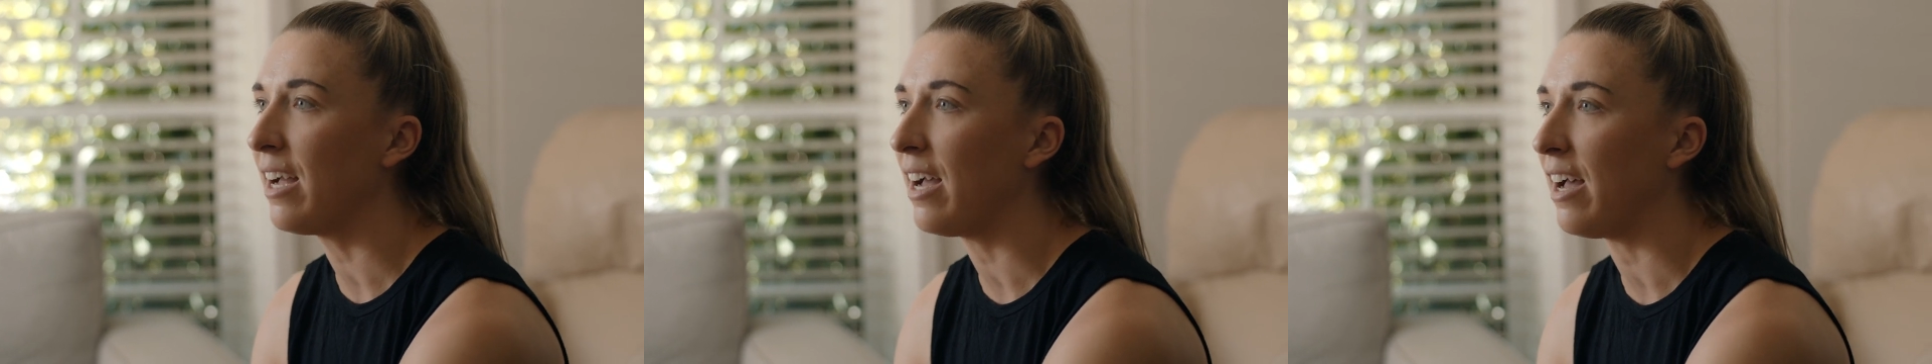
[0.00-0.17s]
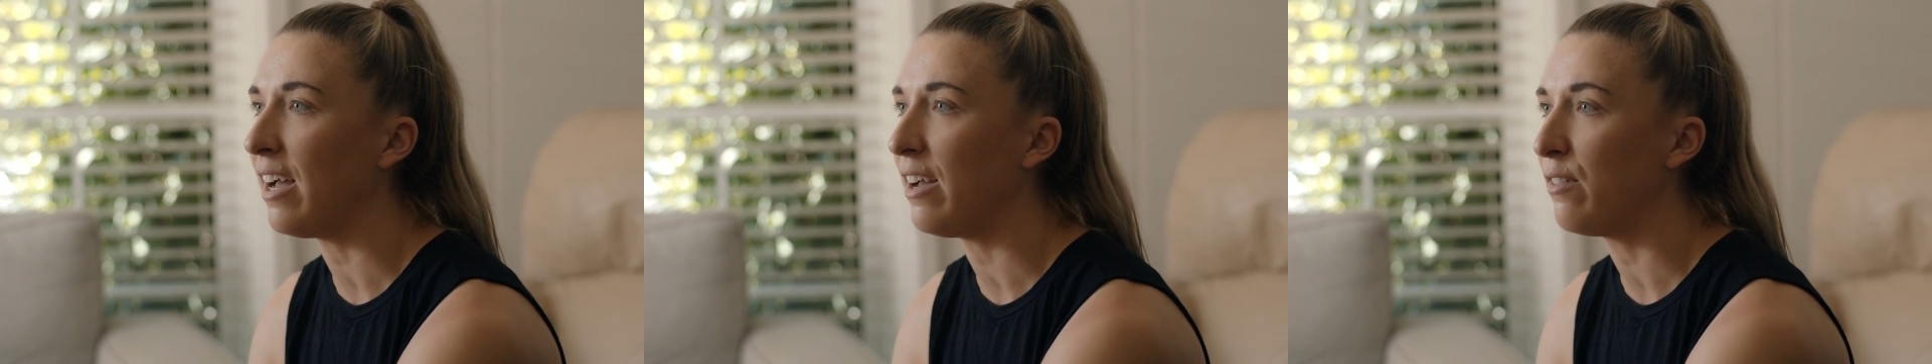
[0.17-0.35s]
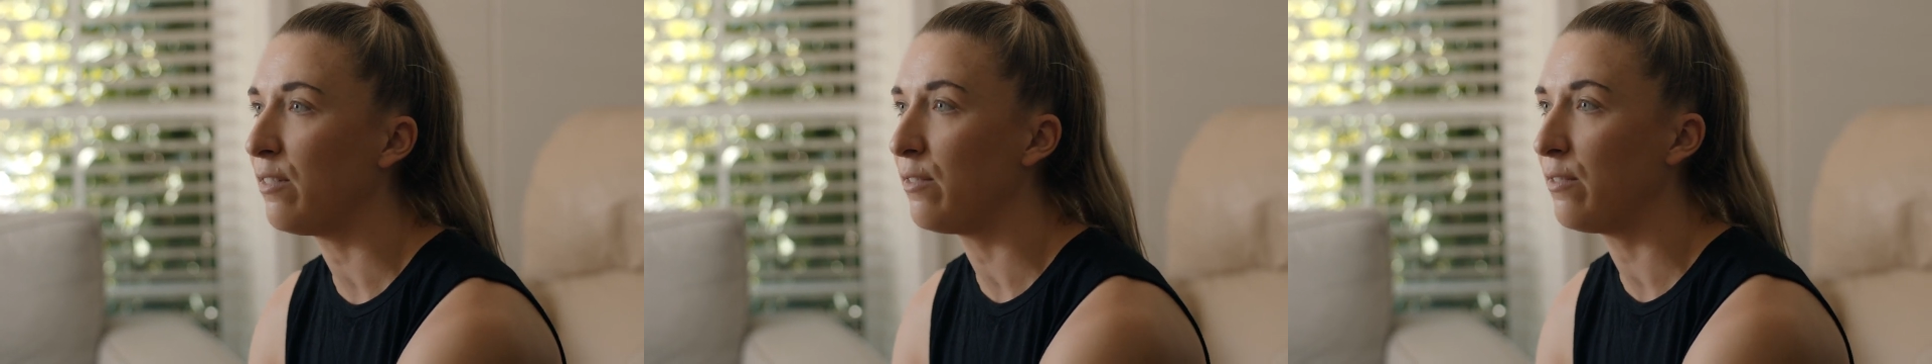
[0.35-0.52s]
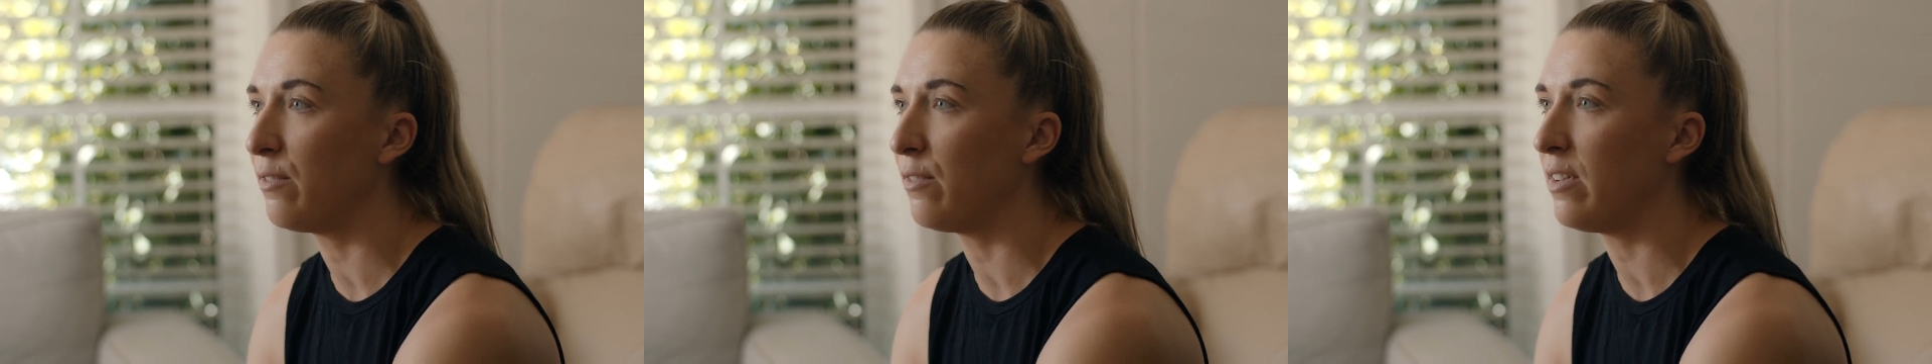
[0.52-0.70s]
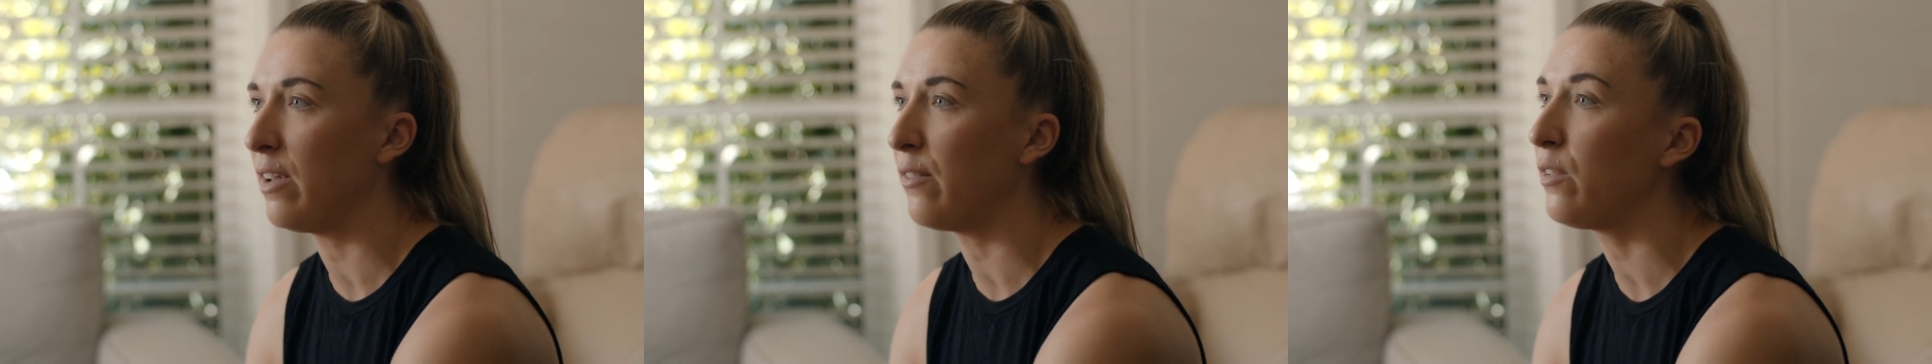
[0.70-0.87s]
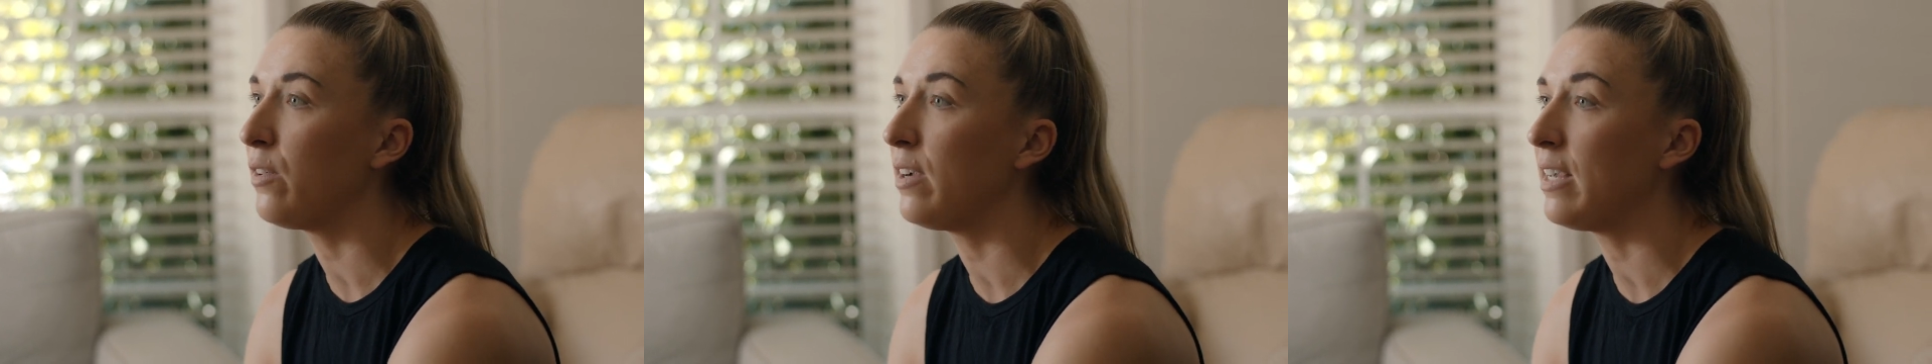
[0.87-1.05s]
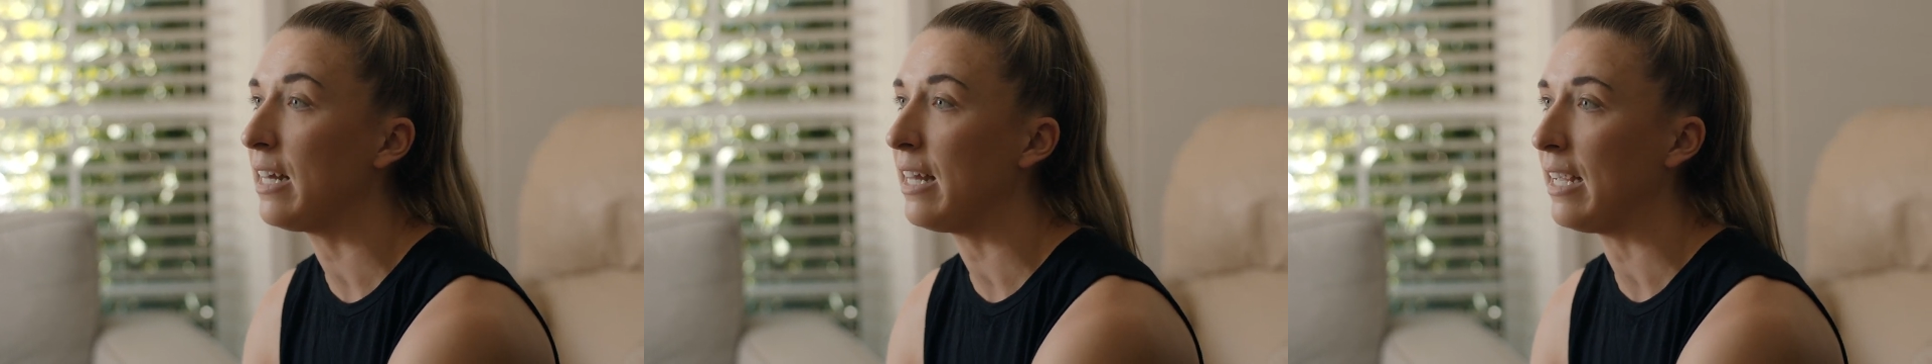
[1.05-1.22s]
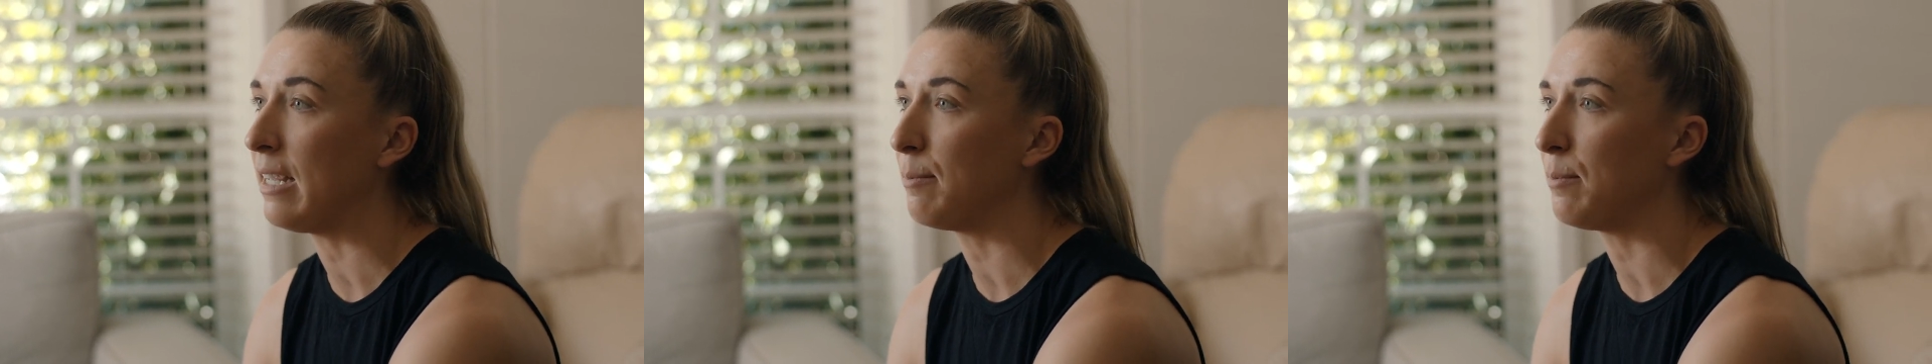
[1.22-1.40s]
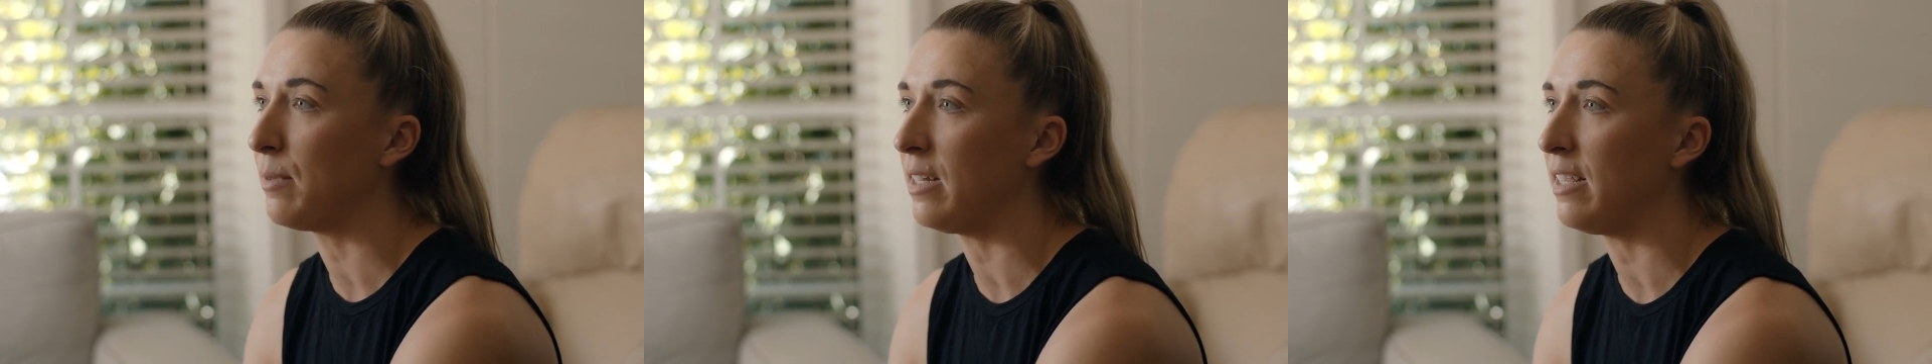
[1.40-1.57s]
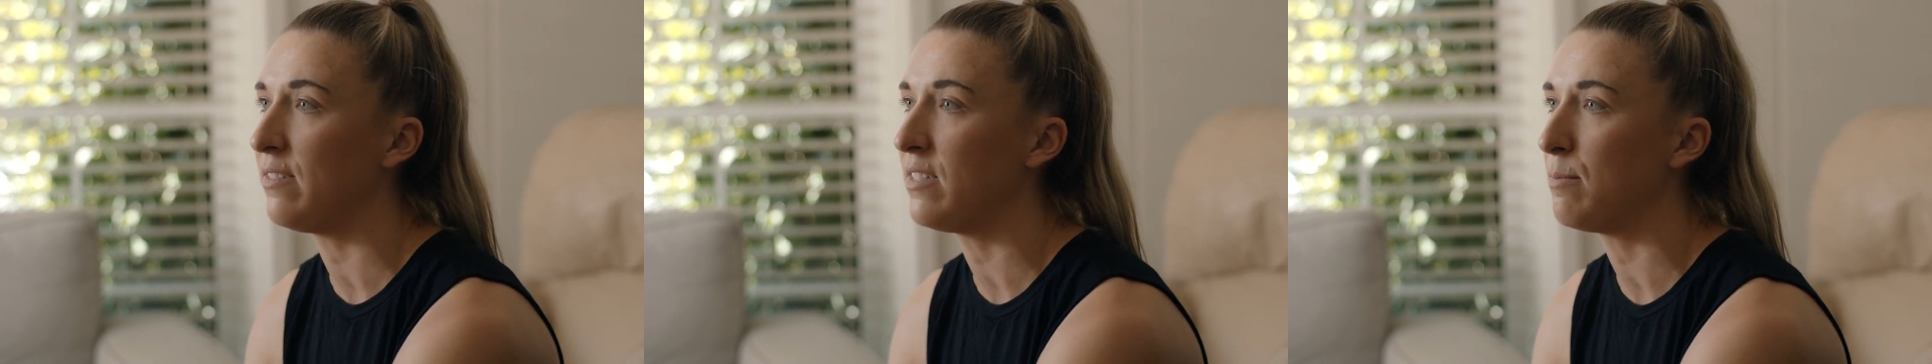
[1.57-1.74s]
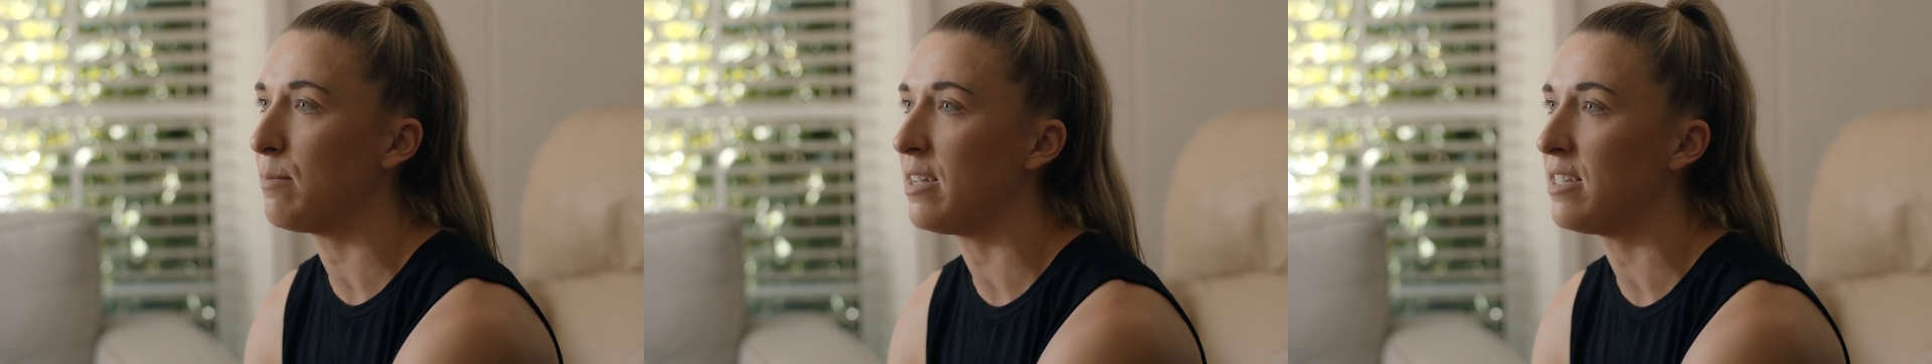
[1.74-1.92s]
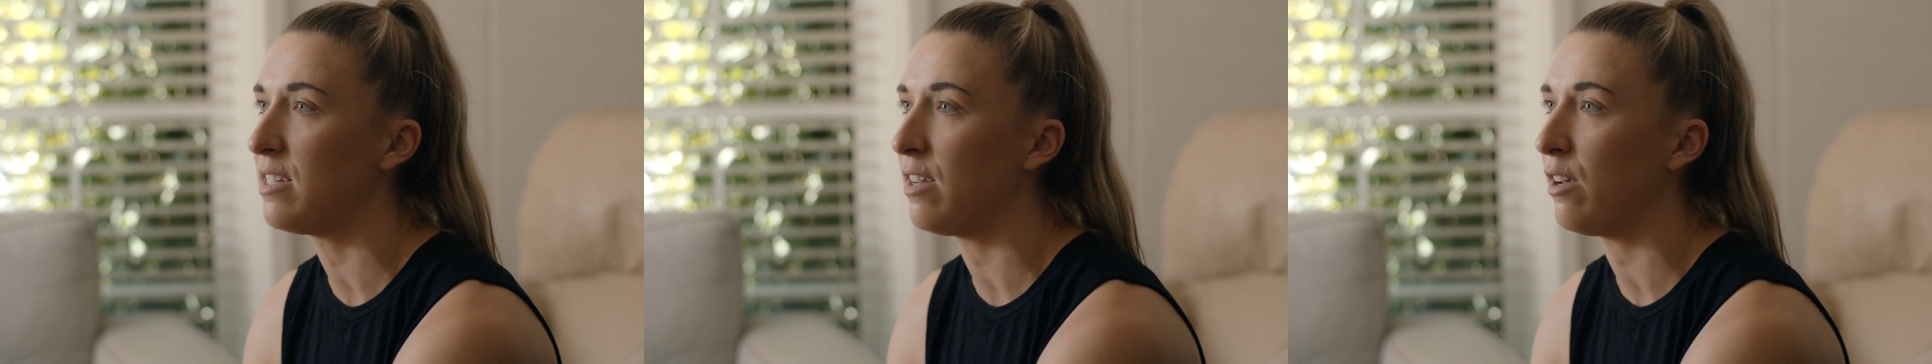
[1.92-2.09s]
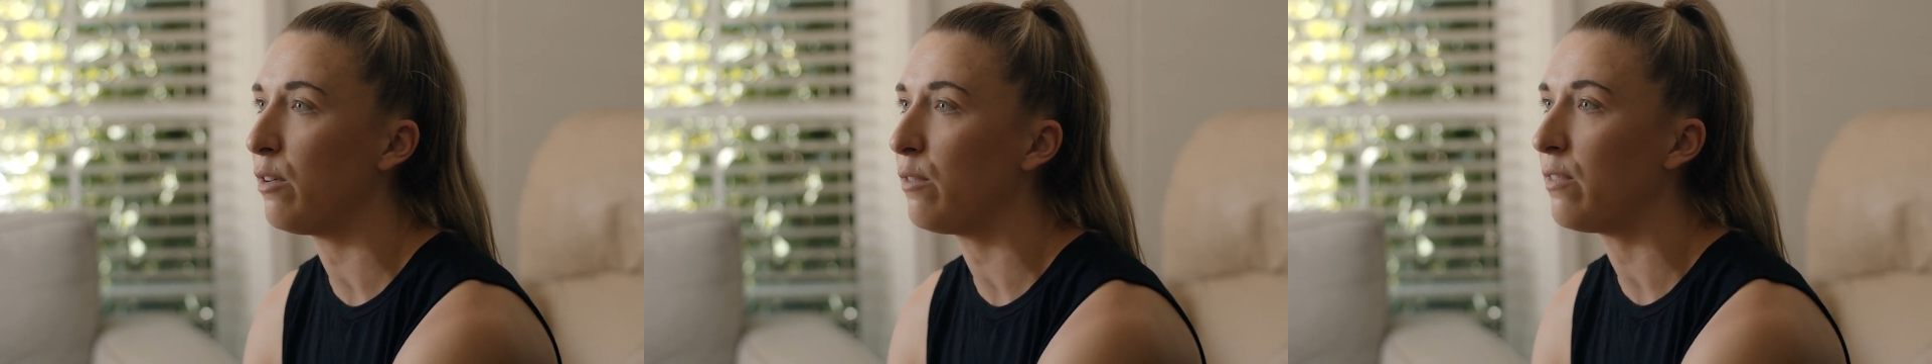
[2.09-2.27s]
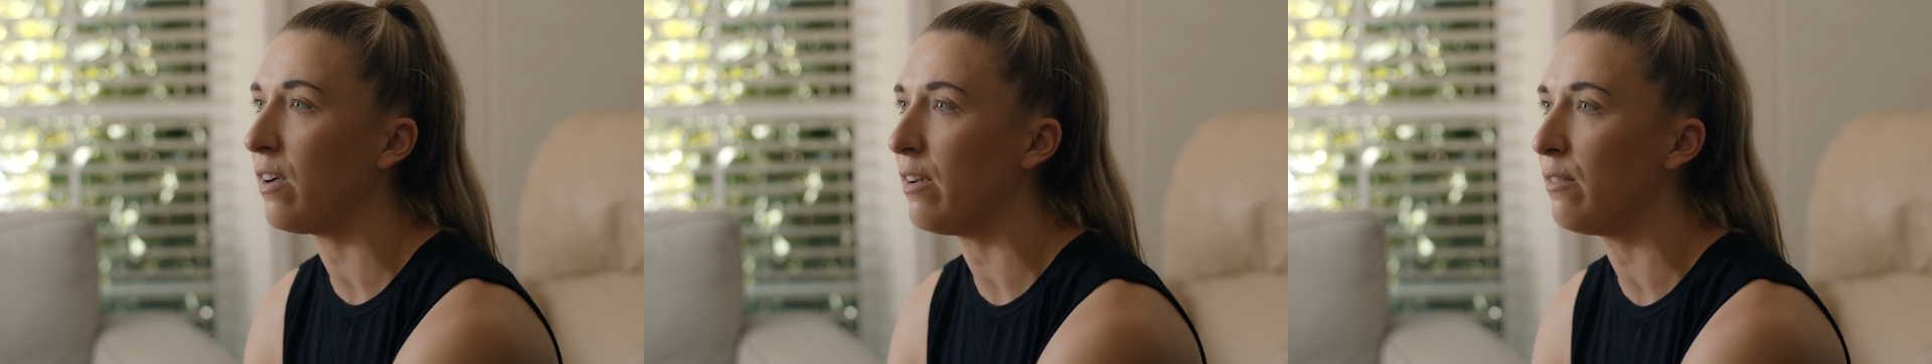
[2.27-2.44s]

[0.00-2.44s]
I've never really believed in myself.